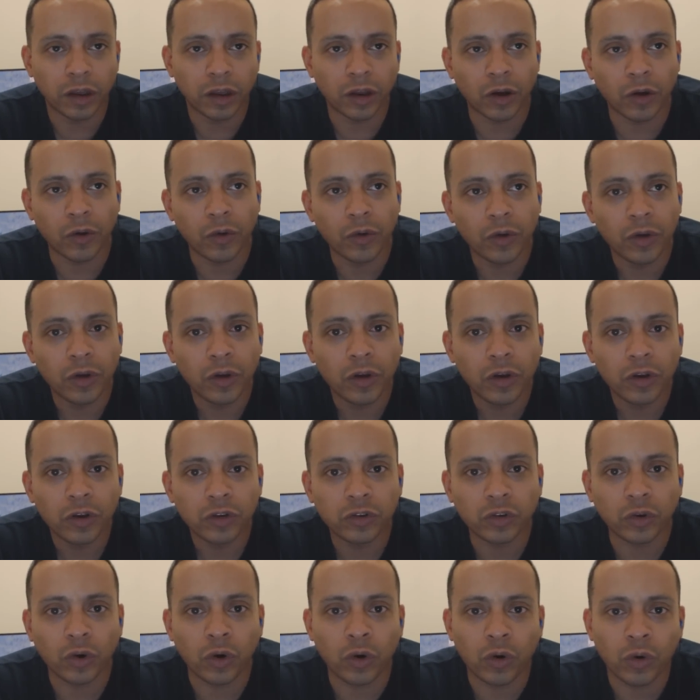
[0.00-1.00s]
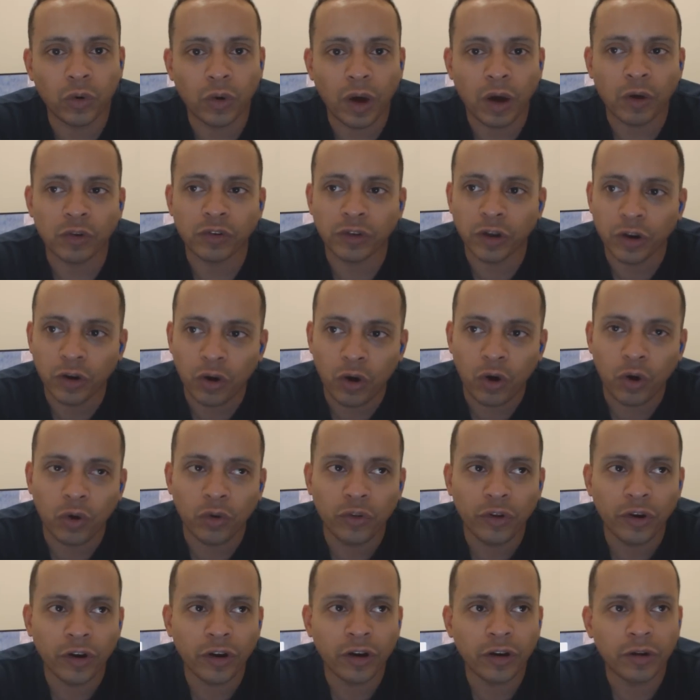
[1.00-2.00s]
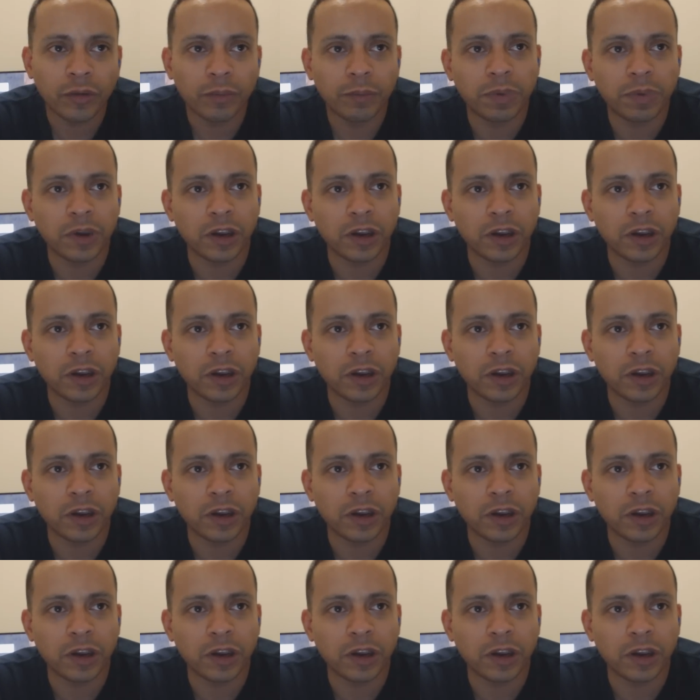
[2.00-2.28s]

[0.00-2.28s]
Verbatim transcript: You know? So I was a little older,